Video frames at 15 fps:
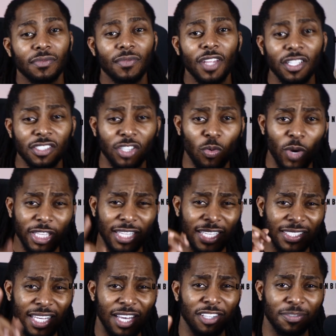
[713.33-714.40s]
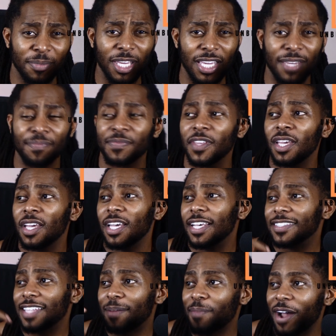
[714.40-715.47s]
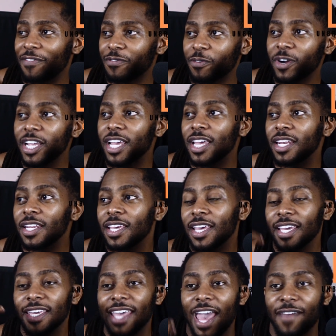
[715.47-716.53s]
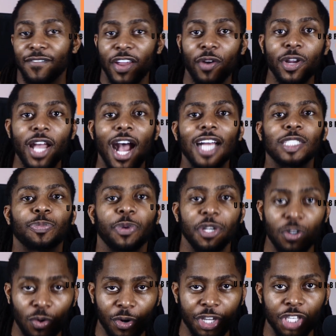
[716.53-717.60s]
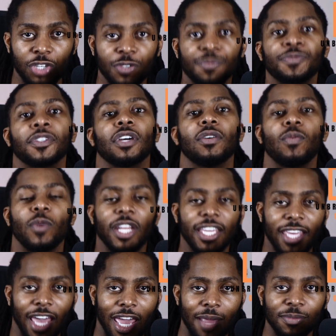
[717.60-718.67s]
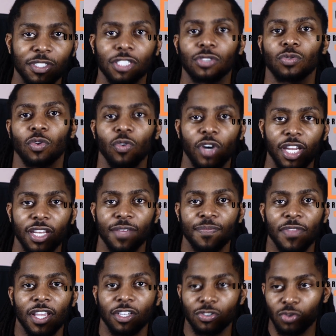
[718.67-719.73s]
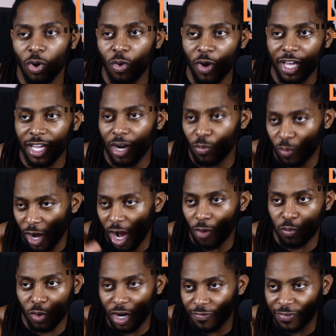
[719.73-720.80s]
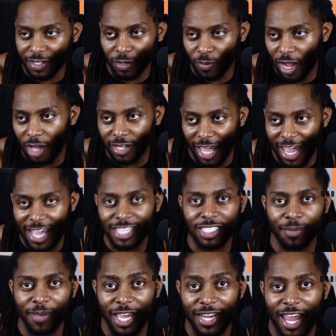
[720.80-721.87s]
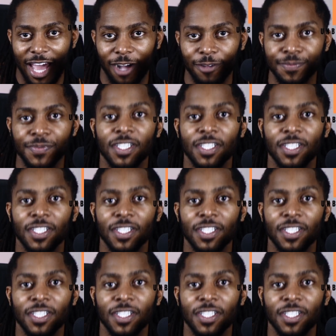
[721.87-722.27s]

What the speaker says: So what that tells me is that my friend got very entrepreneurial when it came to growing roughly around the age I'm at now.